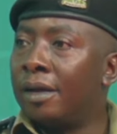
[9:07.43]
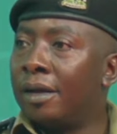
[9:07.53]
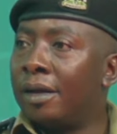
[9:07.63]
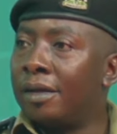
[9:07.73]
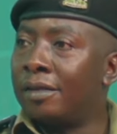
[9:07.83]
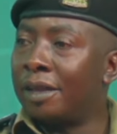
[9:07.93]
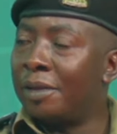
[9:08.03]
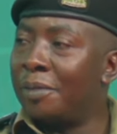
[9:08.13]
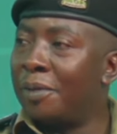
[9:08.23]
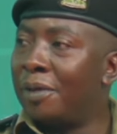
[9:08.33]

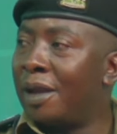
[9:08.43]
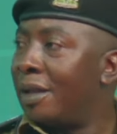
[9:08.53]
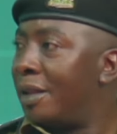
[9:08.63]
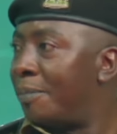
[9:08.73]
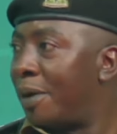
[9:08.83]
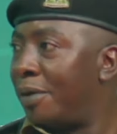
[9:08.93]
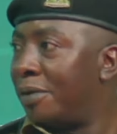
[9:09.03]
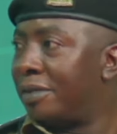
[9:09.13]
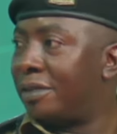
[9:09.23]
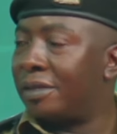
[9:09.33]
Simon and the
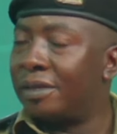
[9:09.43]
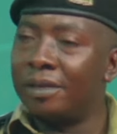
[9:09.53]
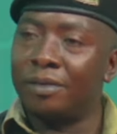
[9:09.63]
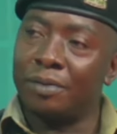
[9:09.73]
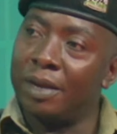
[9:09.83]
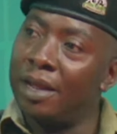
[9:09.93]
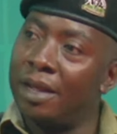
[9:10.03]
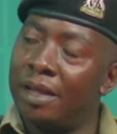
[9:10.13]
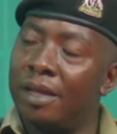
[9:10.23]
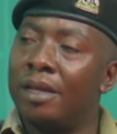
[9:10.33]
panelists today.
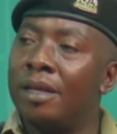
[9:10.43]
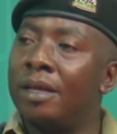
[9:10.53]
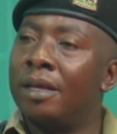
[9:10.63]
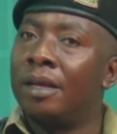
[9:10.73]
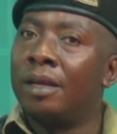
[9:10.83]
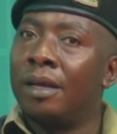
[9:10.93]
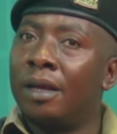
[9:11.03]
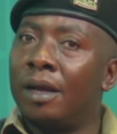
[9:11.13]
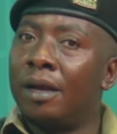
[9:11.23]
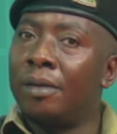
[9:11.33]

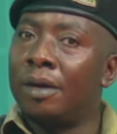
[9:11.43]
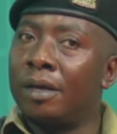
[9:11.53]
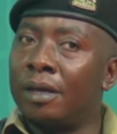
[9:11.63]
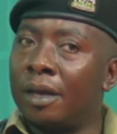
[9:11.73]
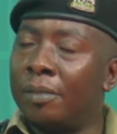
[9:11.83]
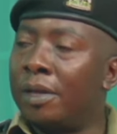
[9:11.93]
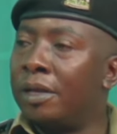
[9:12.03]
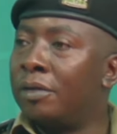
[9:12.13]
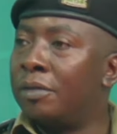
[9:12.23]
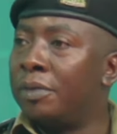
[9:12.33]
I came a
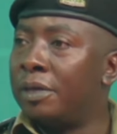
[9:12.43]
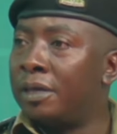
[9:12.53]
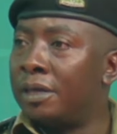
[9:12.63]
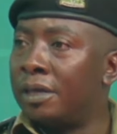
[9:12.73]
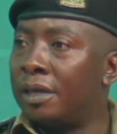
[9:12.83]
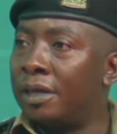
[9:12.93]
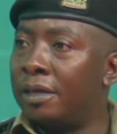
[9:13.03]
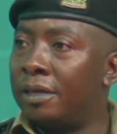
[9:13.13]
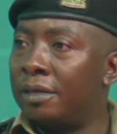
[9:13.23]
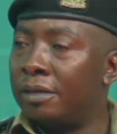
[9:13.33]
little bit
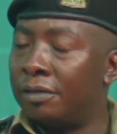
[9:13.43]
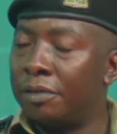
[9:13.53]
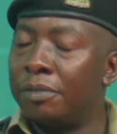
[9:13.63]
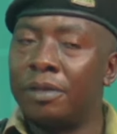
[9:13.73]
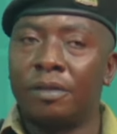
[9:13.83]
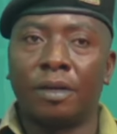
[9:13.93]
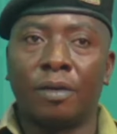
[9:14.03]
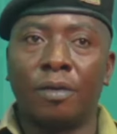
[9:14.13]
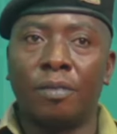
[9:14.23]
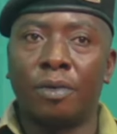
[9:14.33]
late a few minutes ago
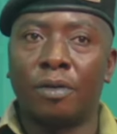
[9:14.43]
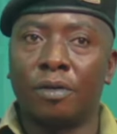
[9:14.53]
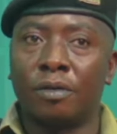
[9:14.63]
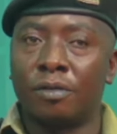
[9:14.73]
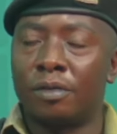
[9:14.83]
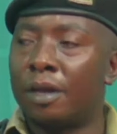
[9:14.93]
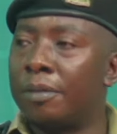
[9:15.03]
because of some